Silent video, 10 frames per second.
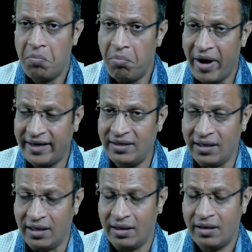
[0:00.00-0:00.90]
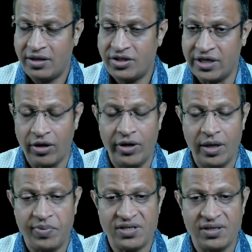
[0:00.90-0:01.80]
by the security
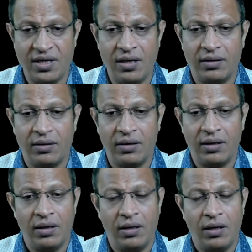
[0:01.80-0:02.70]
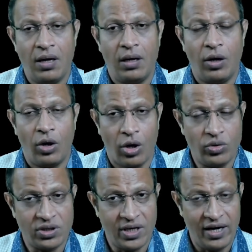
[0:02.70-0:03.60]
personnel,
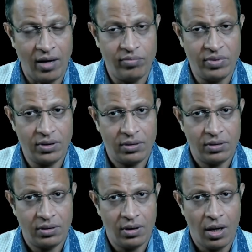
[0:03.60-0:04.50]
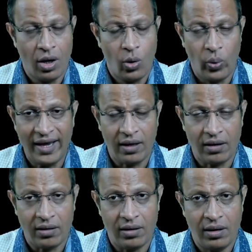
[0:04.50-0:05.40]
router and hub where
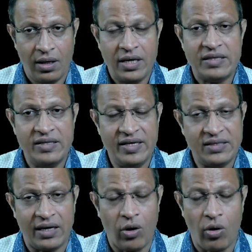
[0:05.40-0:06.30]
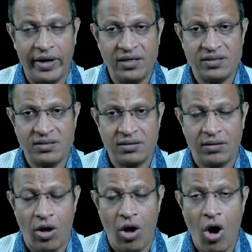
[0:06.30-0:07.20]
these recordings
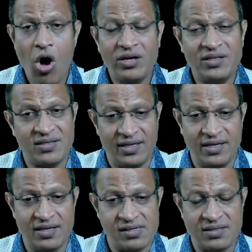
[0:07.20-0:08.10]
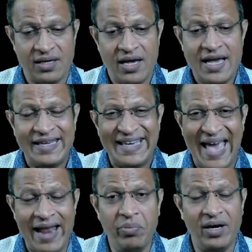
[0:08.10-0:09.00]
or the signals
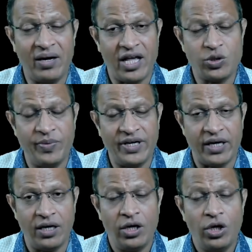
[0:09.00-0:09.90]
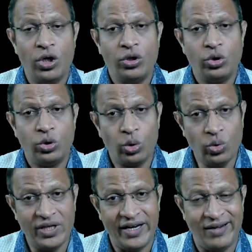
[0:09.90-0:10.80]
can be transmitted through
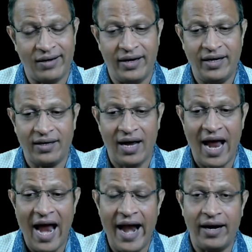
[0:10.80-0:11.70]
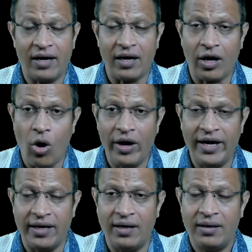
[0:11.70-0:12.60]
the internet and
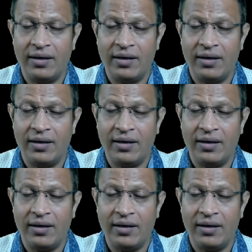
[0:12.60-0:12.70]
recorded